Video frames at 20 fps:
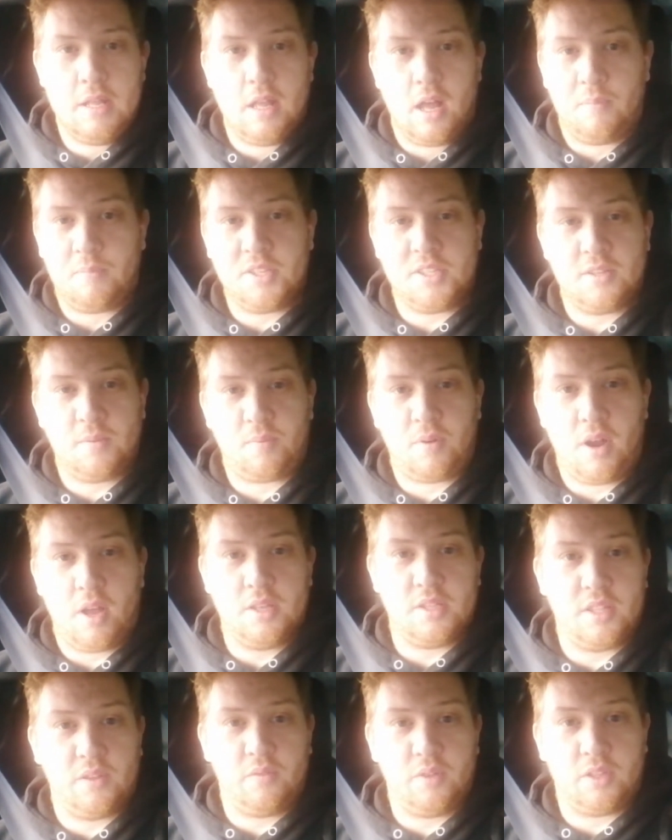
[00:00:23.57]
I'd be
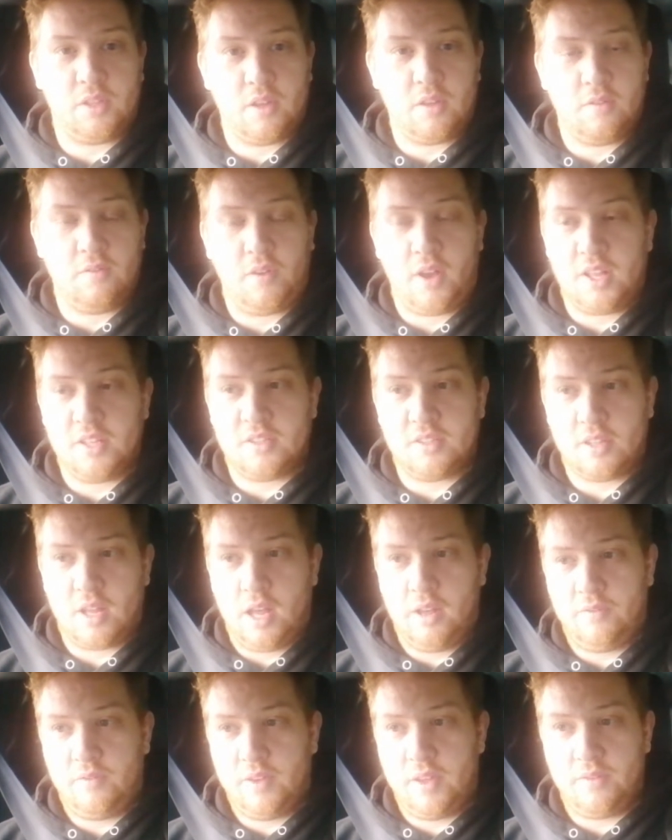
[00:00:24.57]
surprised if we do find
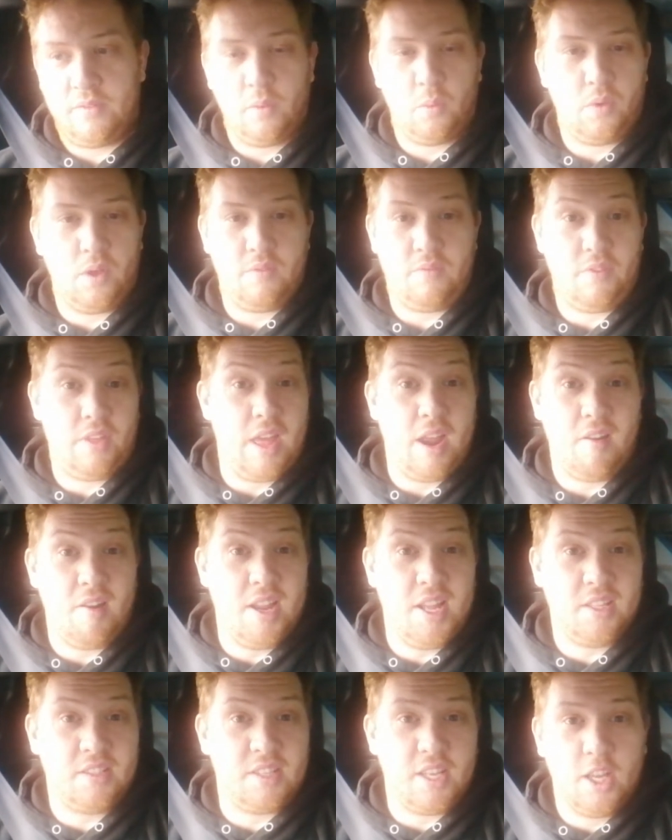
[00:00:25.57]
stuff. If there
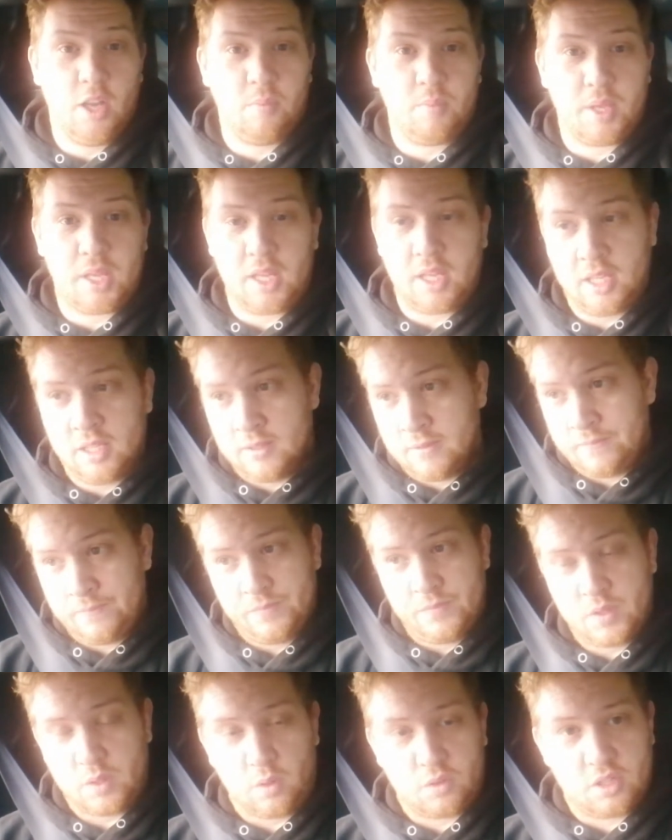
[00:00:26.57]
is, it'll be
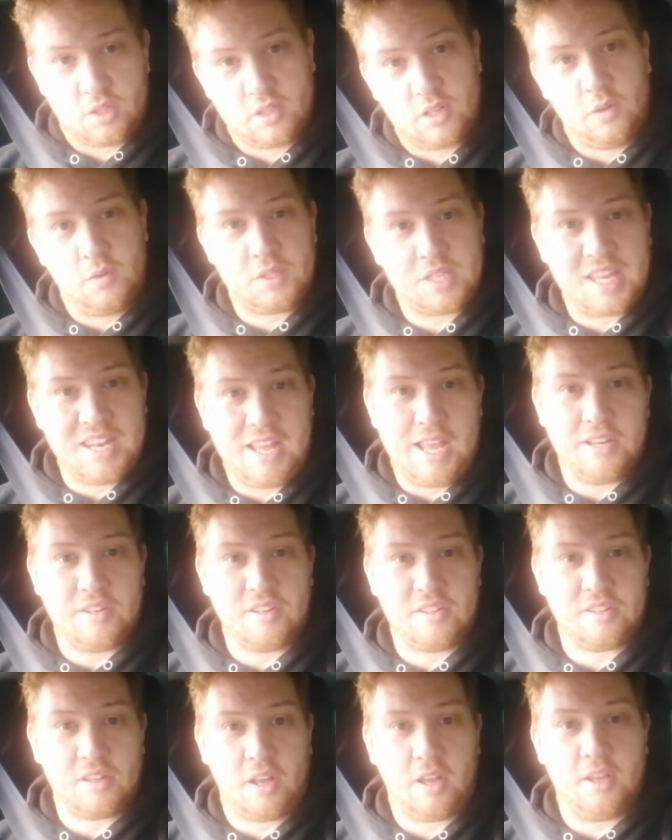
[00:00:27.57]
sort of just loose
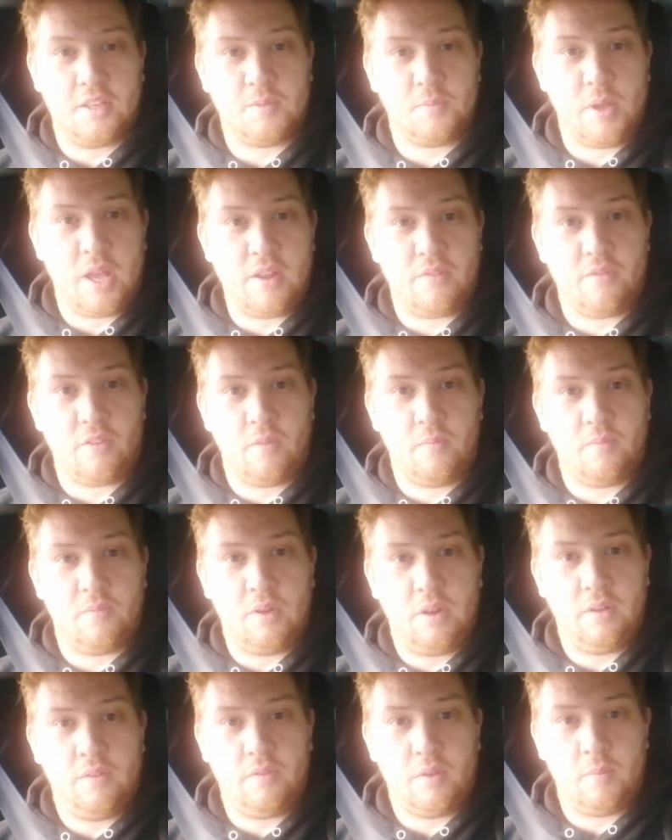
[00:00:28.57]
connections I expect from
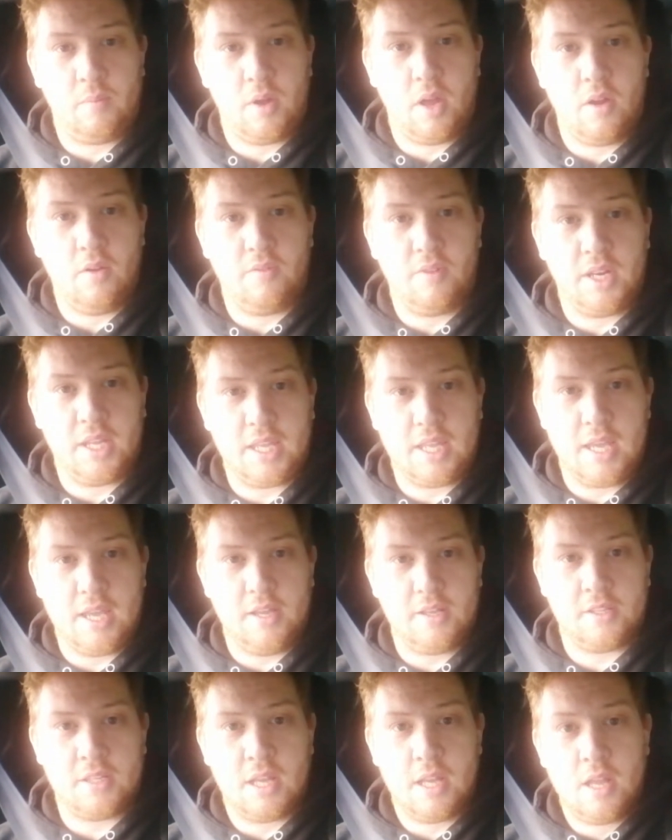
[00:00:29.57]
over the
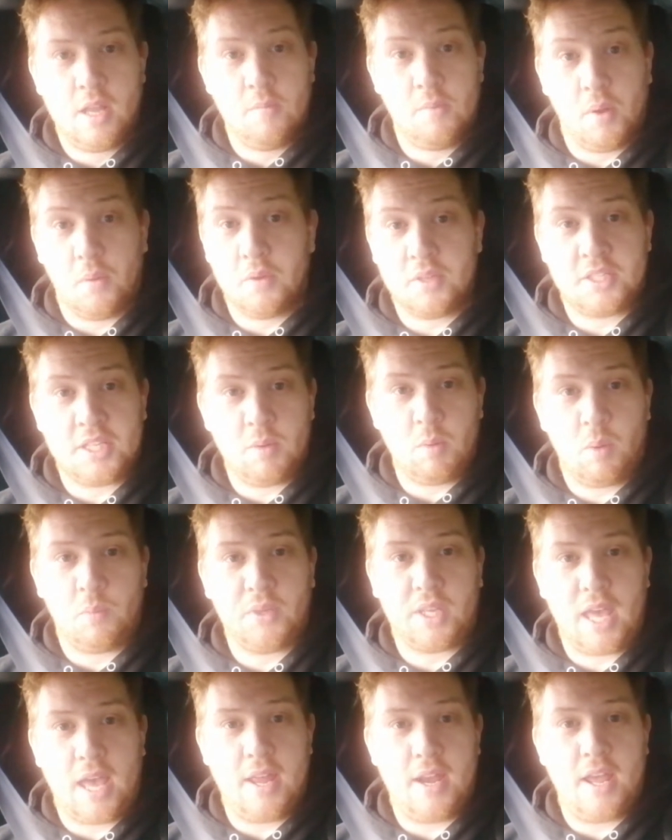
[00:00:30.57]
years. But we'll see when
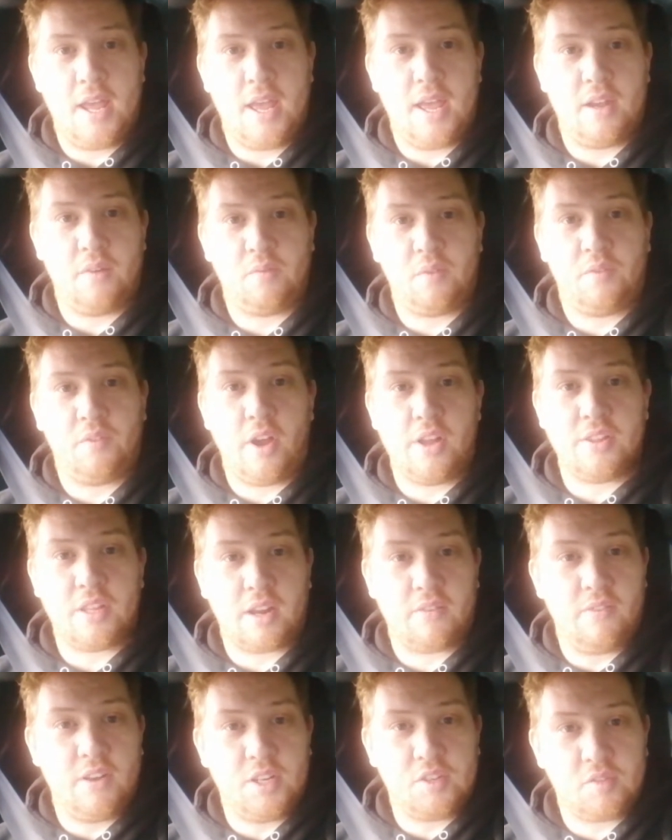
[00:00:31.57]
we get there, and if we find
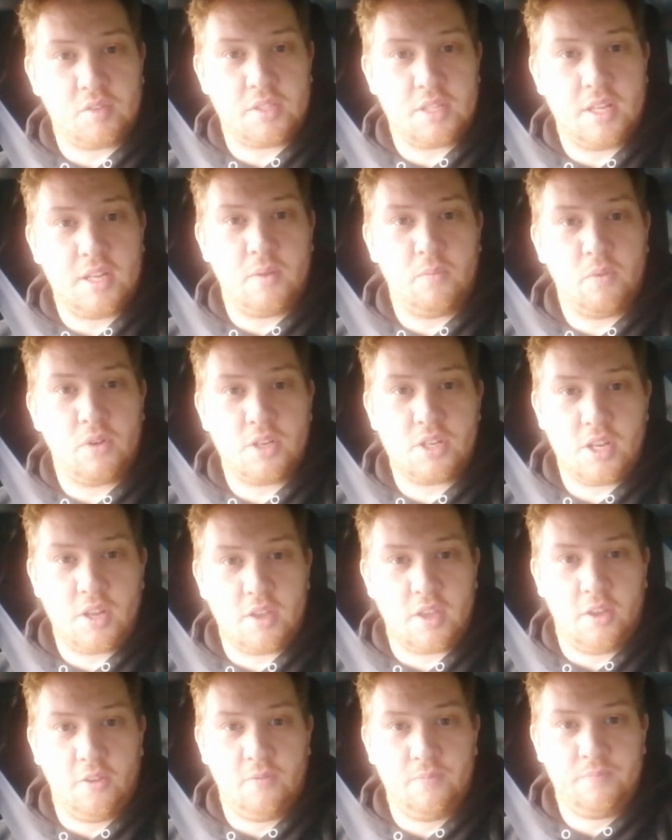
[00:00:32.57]
anything interesting, then we'll show
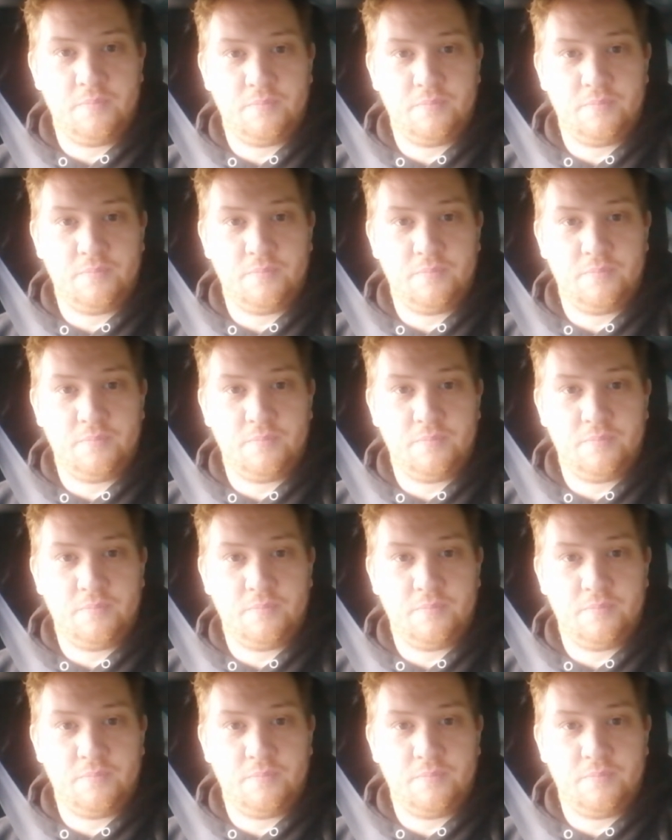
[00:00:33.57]
you.